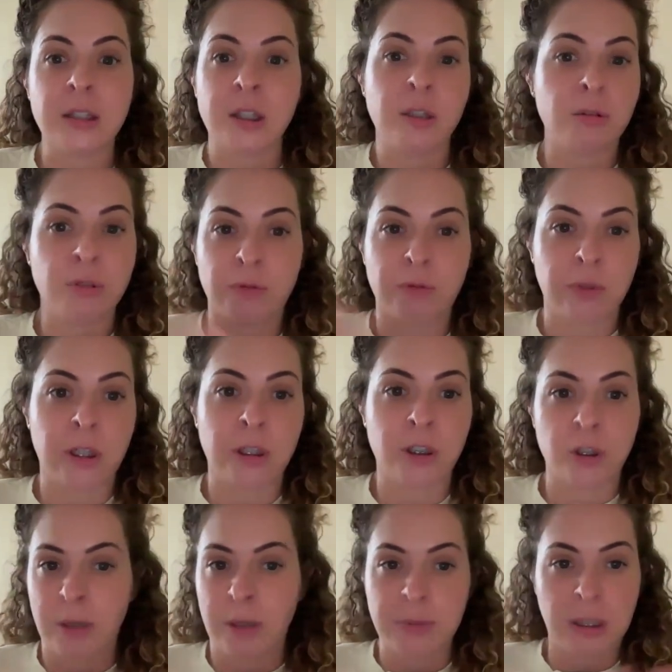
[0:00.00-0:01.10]
That's huge in
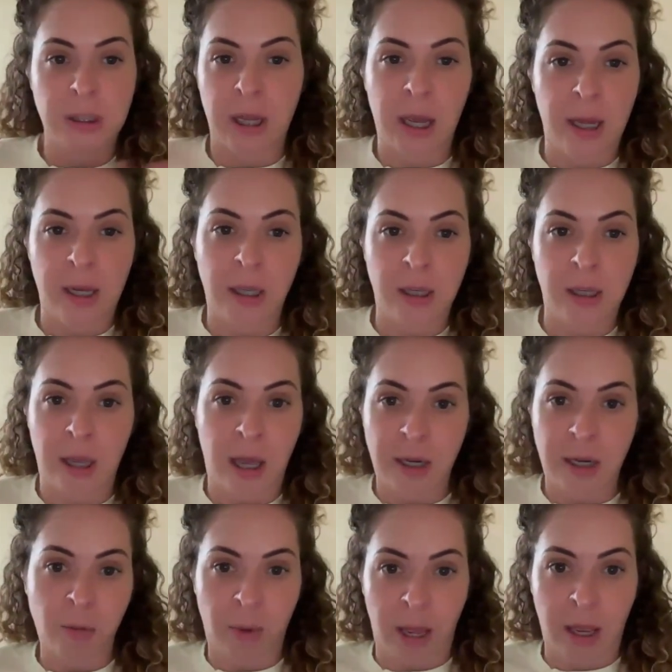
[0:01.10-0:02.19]
relationships in
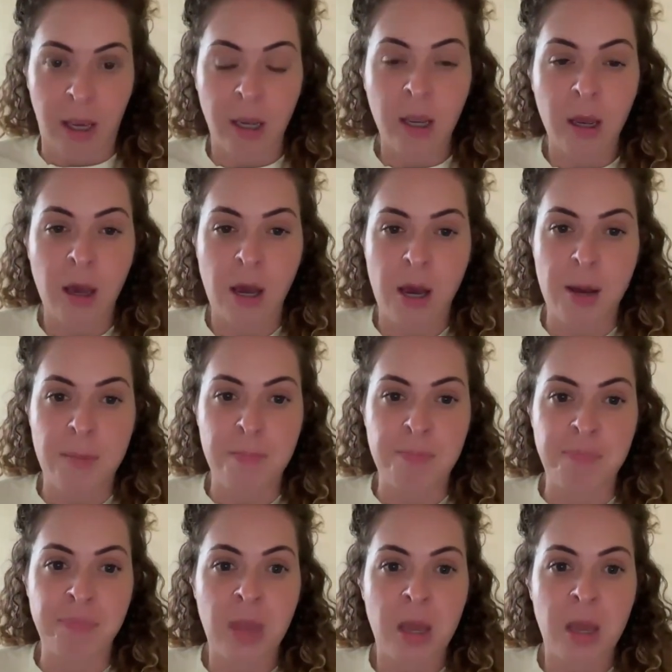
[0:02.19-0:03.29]
any way.
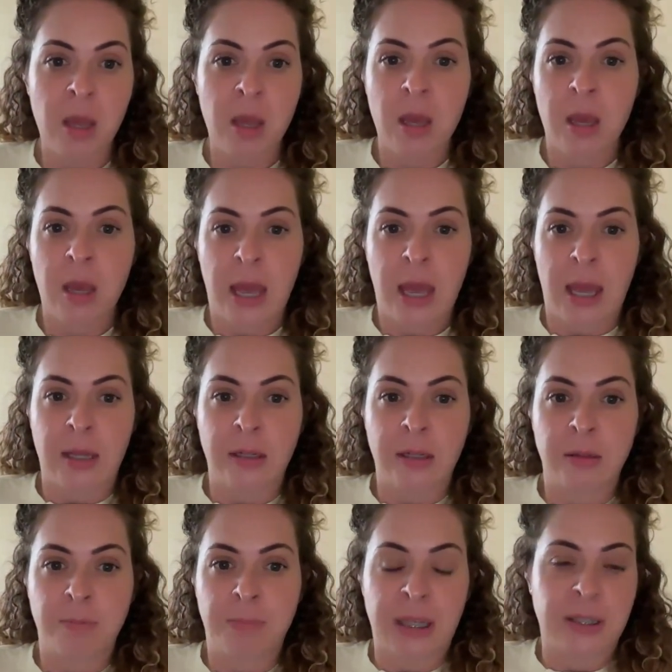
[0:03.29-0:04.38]

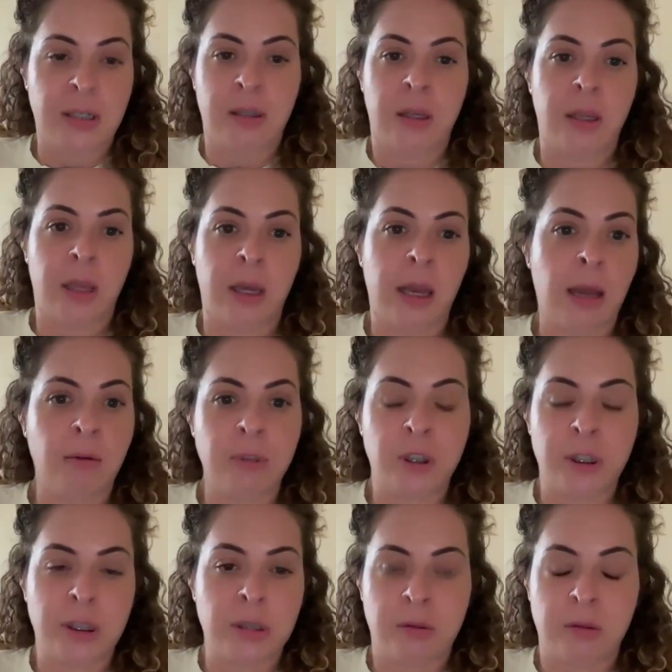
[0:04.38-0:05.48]
And basically, like I would
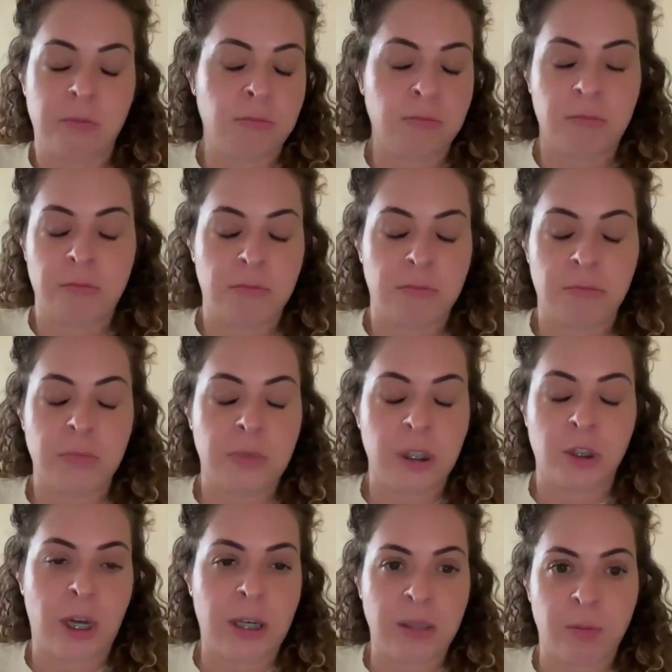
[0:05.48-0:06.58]
just
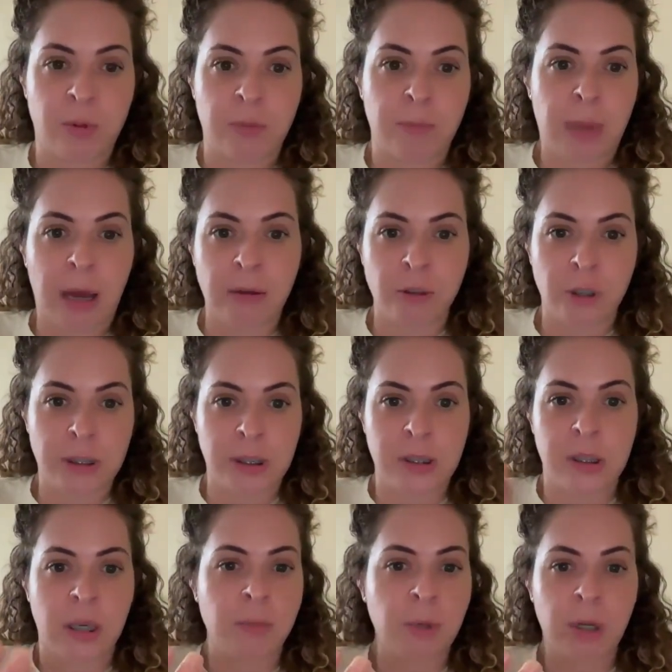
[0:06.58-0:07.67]
suggest with boundaries
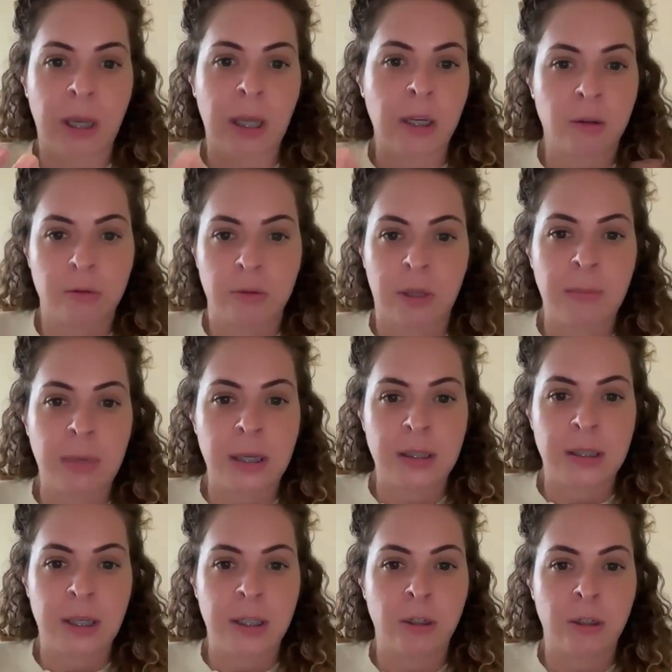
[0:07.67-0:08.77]
is communicating your
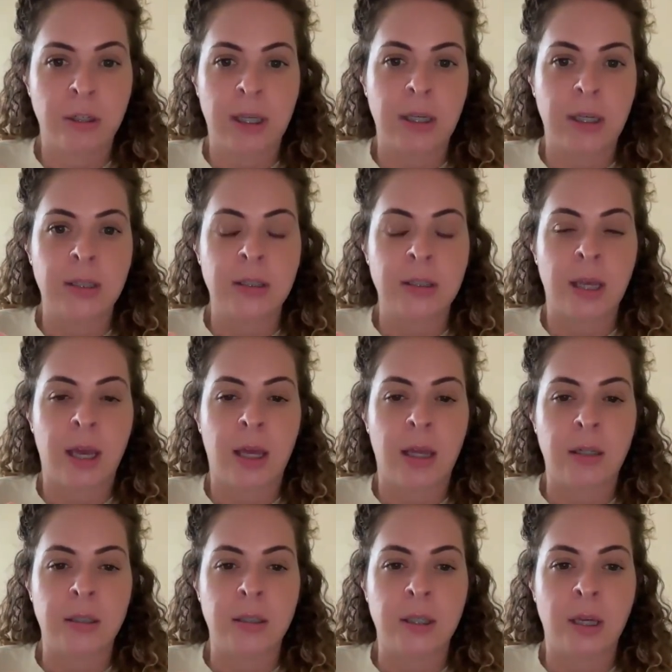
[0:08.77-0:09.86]
limits and your needs,
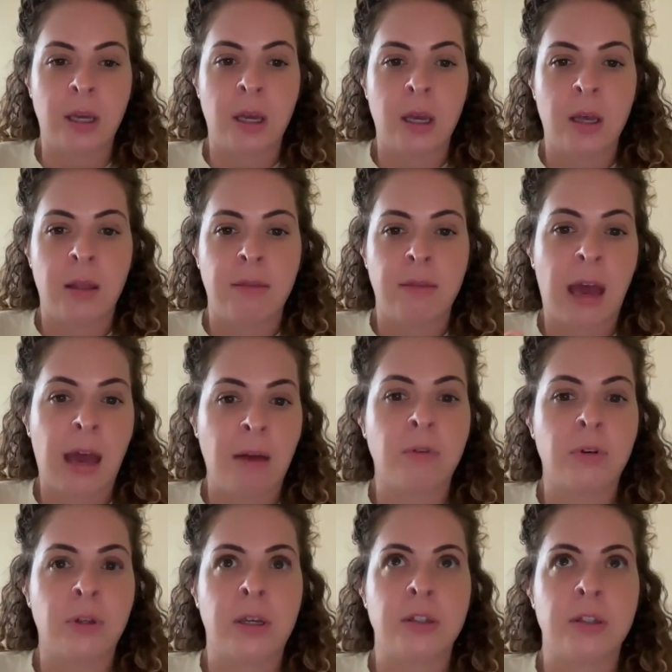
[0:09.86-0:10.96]
and that
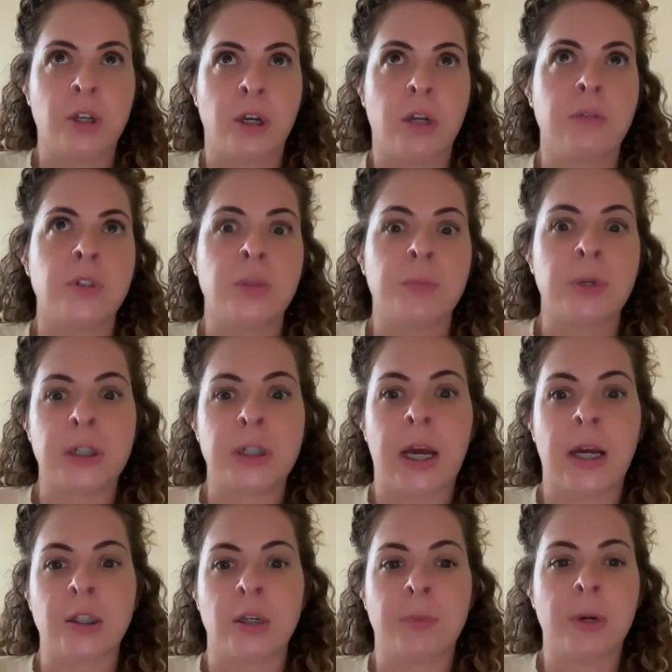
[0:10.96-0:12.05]
really serves to
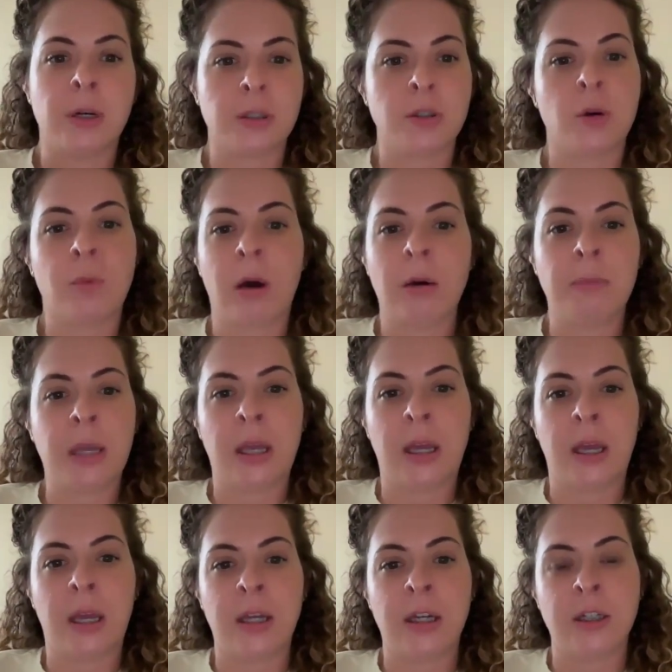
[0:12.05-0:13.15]
protect your personal
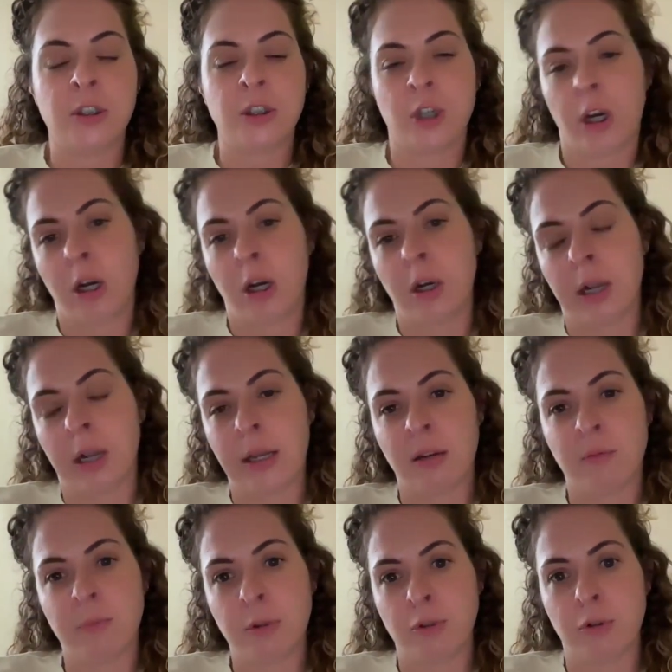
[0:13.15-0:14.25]
well-being and ensure kind
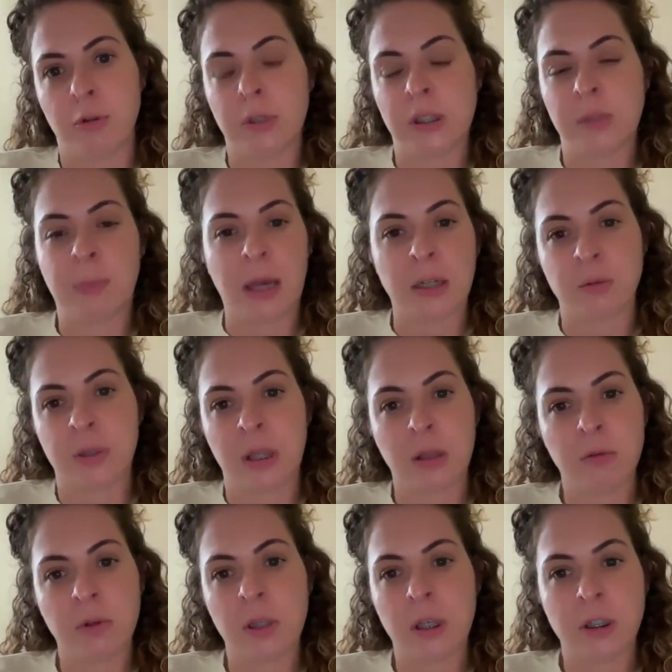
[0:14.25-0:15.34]
of mutual respect within
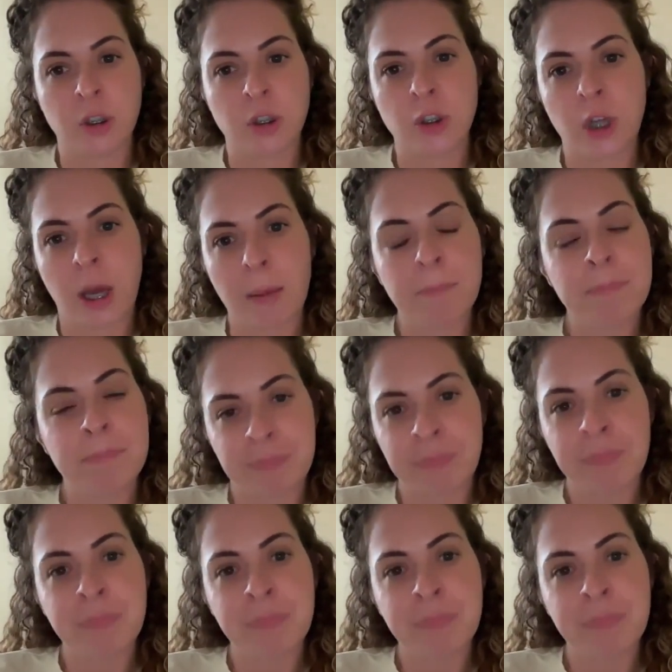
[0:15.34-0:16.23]
the relationship.